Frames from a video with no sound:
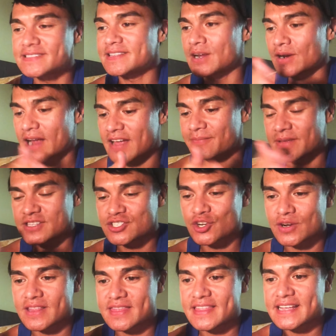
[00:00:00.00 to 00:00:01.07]
There have been
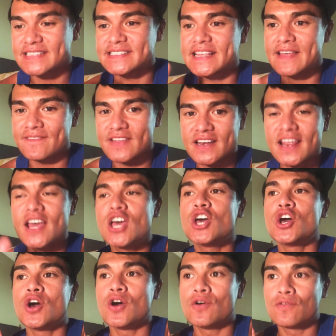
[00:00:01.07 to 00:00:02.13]
certain things given
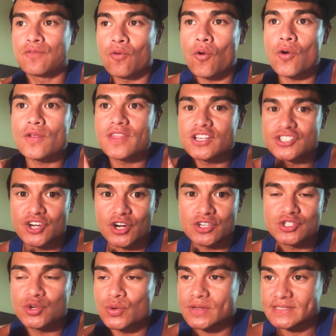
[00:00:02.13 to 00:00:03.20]
for the
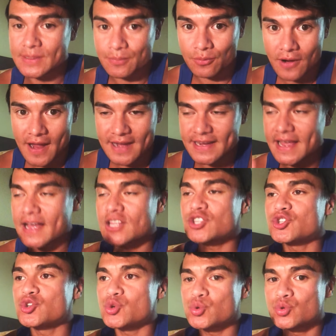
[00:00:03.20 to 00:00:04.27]
church, who is the bride, yeah,
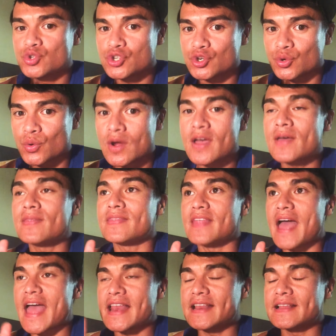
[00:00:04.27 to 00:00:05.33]
to do,
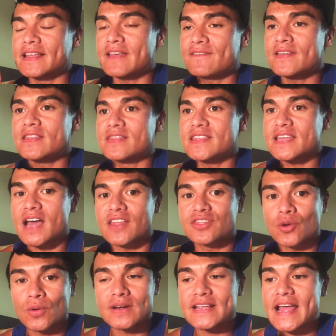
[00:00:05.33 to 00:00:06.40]
and given the
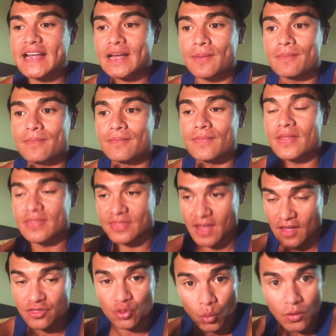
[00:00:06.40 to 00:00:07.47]
authority and com the
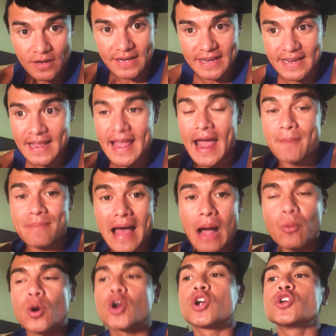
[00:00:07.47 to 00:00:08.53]
authority and
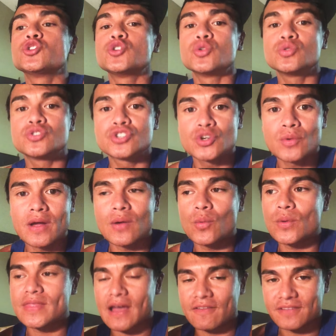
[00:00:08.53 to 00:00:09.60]
power to do it
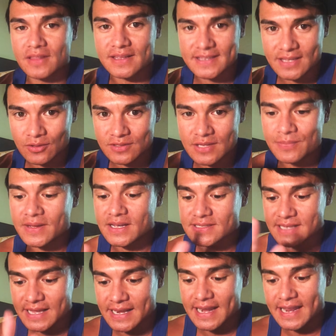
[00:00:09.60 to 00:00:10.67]
without feeling guilty because
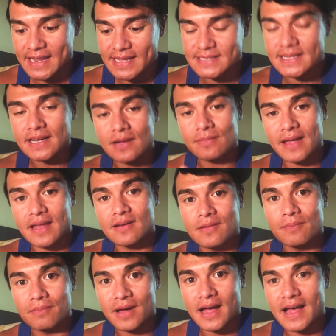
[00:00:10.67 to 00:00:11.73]
it is a command
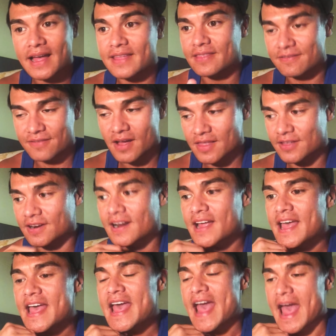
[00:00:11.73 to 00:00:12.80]
by the Father.
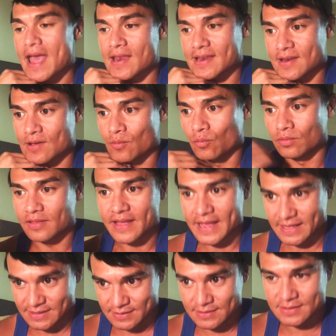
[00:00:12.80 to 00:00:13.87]
And
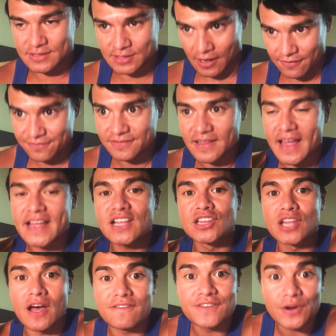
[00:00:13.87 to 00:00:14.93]
it's stuff like
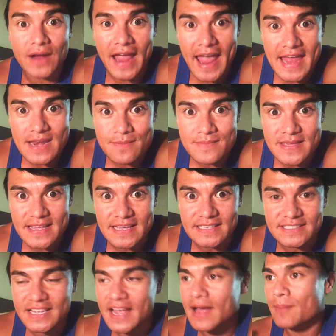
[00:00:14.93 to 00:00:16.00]
love your
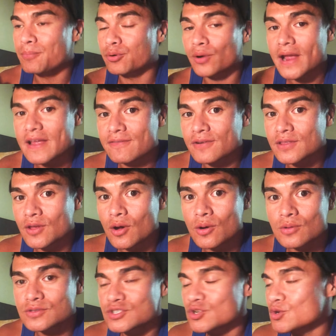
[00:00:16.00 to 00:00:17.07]
enemies, yeah, pray for
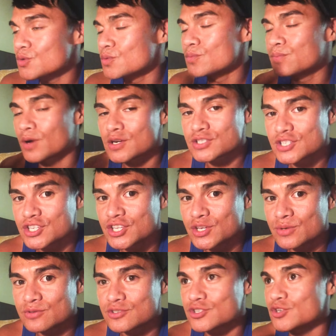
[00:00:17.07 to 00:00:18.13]
those who
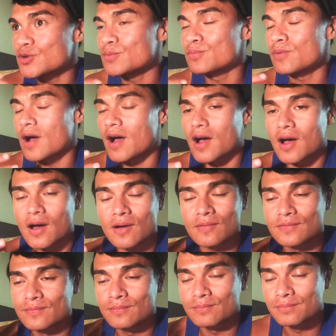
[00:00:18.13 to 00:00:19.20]
persecute you, uh,
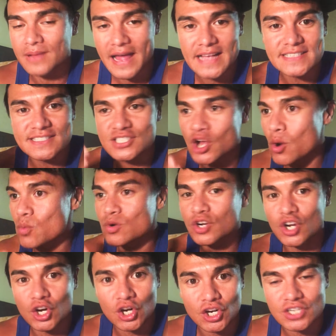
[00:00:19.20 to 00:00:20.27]
bless, don't
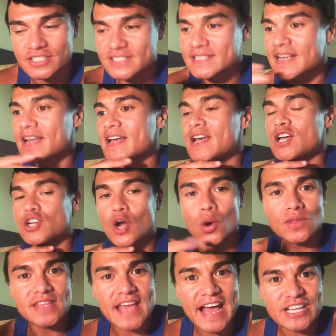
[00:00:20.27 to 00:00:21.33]
curse, go
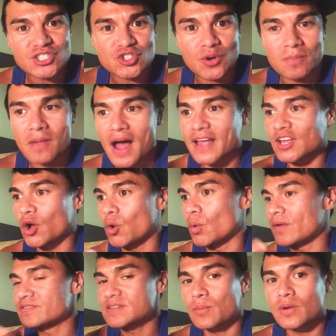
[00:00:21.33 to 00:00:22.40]
the extra mile.
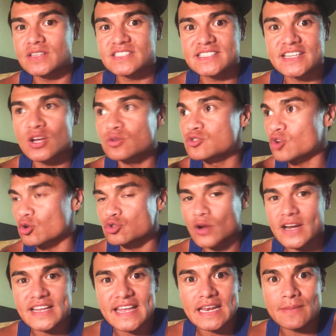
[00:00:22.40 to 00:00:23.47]
If someone steals, don't
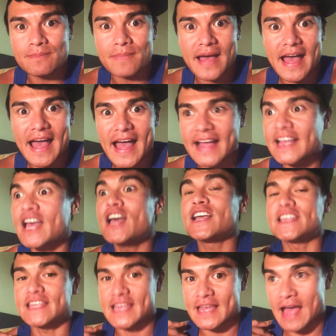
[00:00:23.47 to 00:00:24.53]
try to get it back.
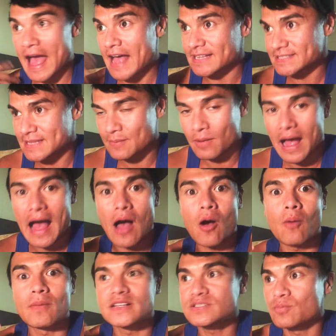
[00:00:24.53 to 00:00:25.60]
Get, ask them
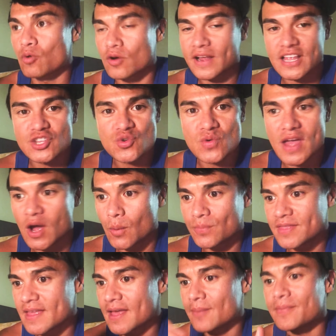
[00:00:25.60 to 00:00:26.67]
how much more can you
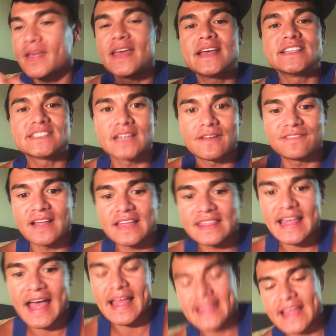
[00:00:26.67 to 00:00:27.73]
help them, stuff like
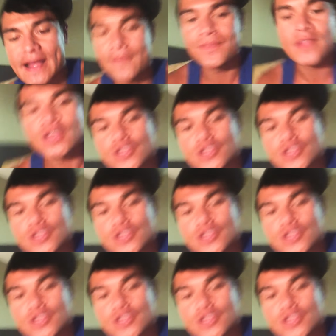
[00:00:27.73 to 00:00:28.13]
that, yeah?